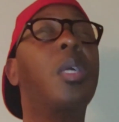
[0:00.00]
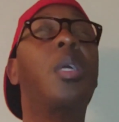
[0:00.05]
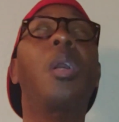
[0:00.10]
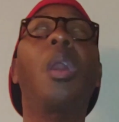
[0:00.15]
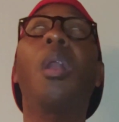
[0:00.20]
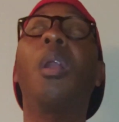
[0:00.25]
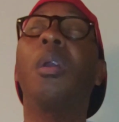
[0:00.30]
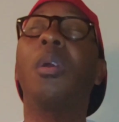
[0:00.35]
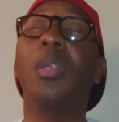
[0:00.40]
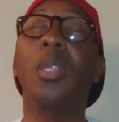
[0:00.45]

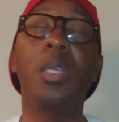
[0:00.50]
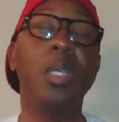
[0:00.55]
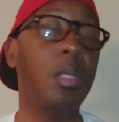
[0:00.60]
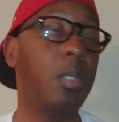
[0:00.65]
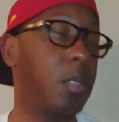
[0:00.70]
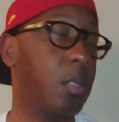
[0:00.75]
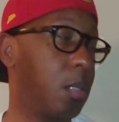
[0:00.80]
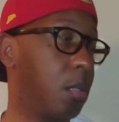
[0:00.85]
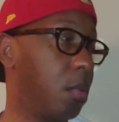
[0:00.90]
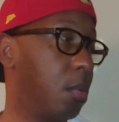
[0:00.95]
Karlie,
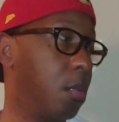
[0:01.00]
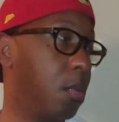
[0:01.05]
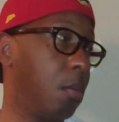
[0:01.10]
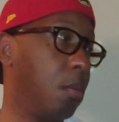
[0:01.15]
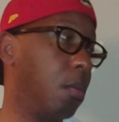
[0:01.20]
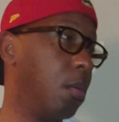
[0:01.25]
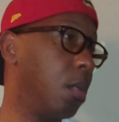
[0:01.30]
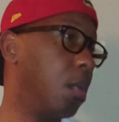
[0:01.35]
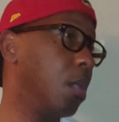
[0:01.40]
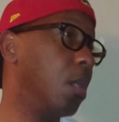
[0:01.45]

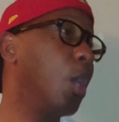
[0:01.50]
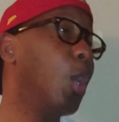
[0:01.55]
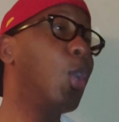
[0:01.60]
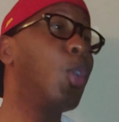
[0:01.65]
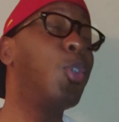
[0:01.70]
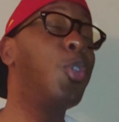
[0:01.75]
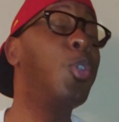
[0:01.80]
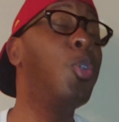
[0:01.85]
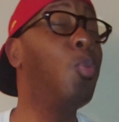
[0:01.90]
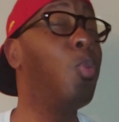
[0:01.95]
girl,
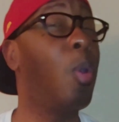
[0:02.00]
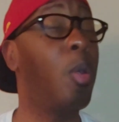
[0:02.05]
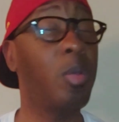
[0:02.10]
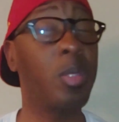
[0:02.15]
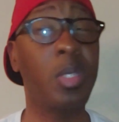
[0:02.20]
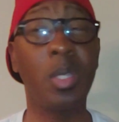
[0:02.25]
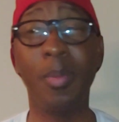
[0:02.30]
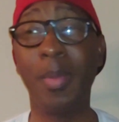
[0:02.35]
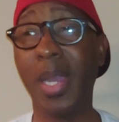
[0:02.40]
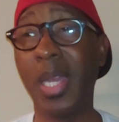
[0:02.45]
you
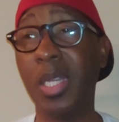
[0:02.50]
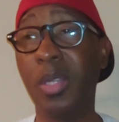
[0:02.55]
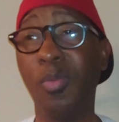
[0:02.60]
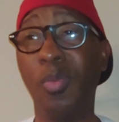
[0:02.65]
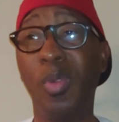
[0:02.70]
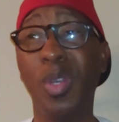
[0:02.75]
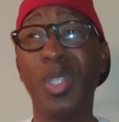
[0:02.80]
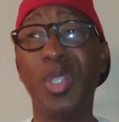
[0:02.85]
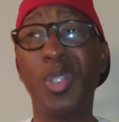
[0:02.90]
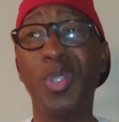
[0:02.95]
want somebody to
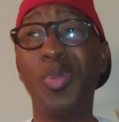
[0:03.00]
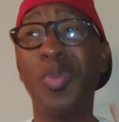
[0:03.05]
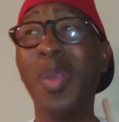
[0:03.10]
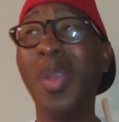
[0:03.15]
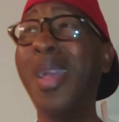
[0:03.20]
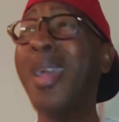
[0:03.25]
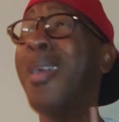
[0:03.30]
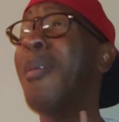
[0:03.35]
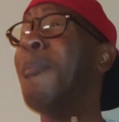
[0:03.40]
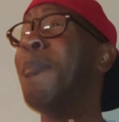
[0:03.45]
want you.
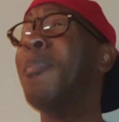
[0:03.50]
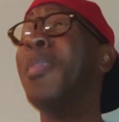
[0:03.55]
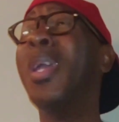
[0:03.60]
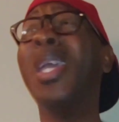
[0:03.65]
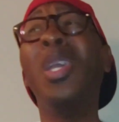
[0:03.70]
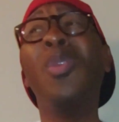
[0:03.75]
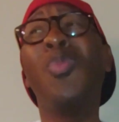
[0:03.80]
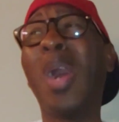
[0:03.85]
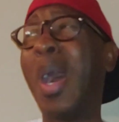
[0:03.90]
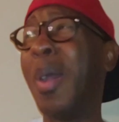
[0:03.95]

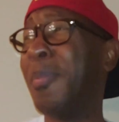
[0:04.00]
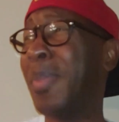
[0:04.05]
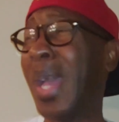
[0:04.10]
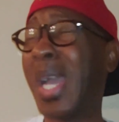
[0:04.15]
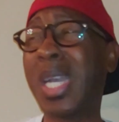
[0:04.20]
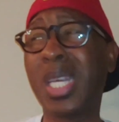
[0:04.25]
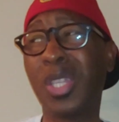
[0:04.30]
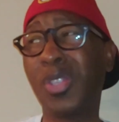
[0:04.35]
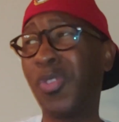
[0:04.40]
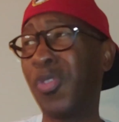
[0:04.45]
Meanwhile,
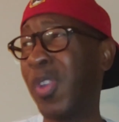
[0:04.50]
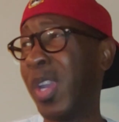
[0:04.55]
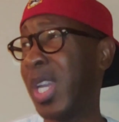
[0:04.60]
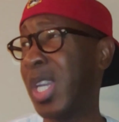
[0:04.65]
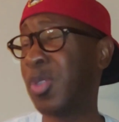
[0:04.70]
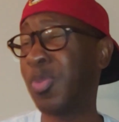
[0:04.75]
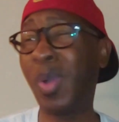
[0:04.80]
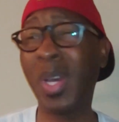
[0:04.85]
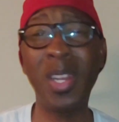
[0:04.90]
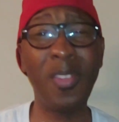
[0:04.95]
back at the
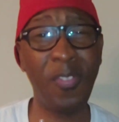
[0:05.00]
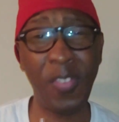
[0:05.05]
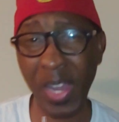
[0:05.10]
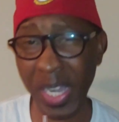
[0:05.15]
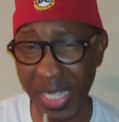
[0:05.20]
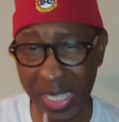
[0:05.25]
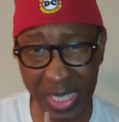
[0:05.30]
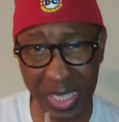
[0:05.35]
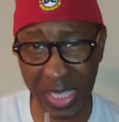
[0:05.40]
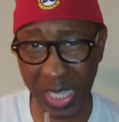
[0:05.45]
ranch, where the
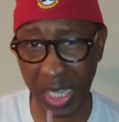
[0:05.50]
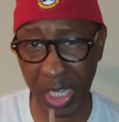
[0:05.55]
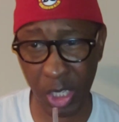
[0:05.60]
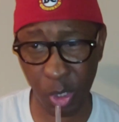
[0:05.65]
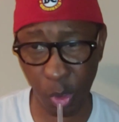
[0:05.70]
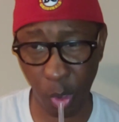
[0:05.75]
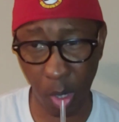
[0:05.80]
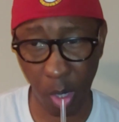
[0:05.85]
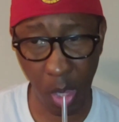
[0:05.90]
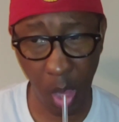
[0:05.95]
fuck is
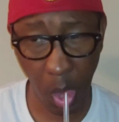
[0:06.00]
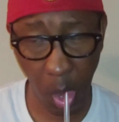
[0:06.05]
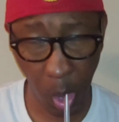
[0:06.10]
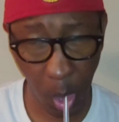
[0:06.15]
Kendra?